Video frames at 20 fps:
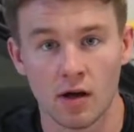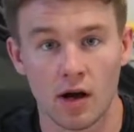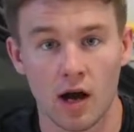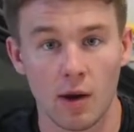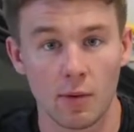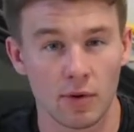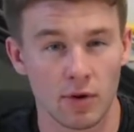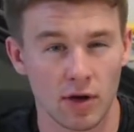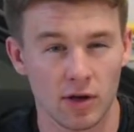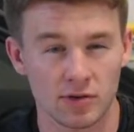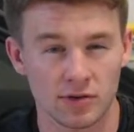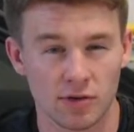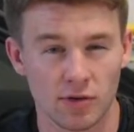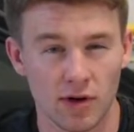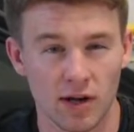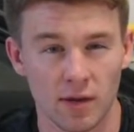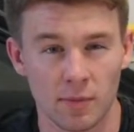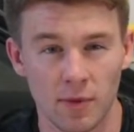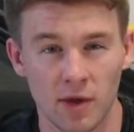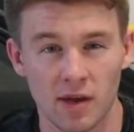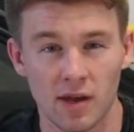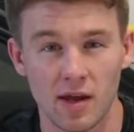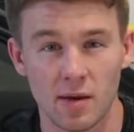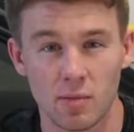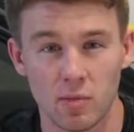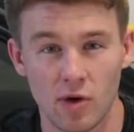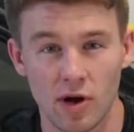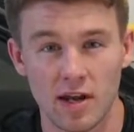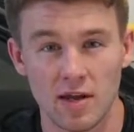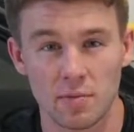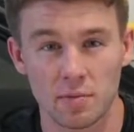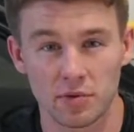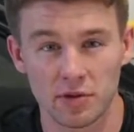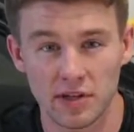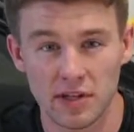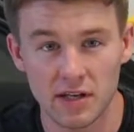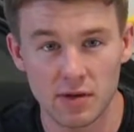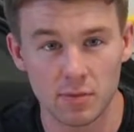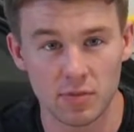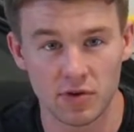I would also recommend a brake
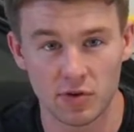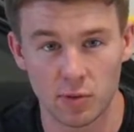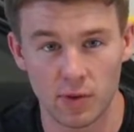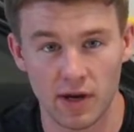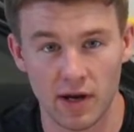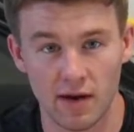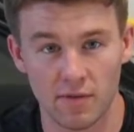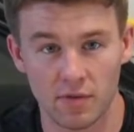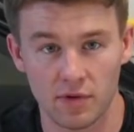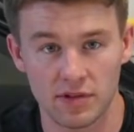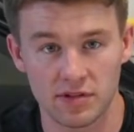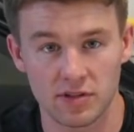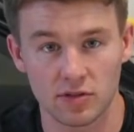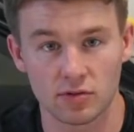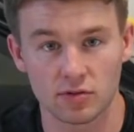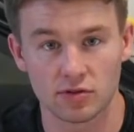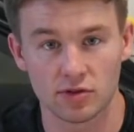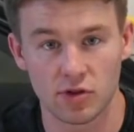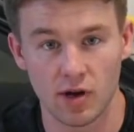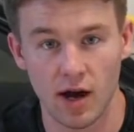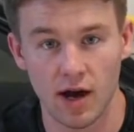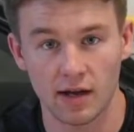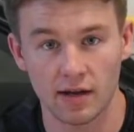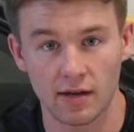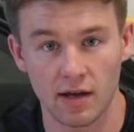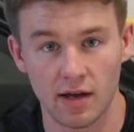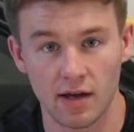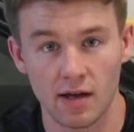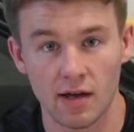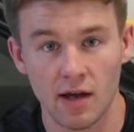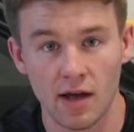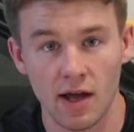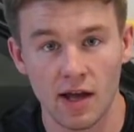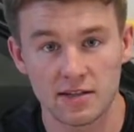bleed between every single track day,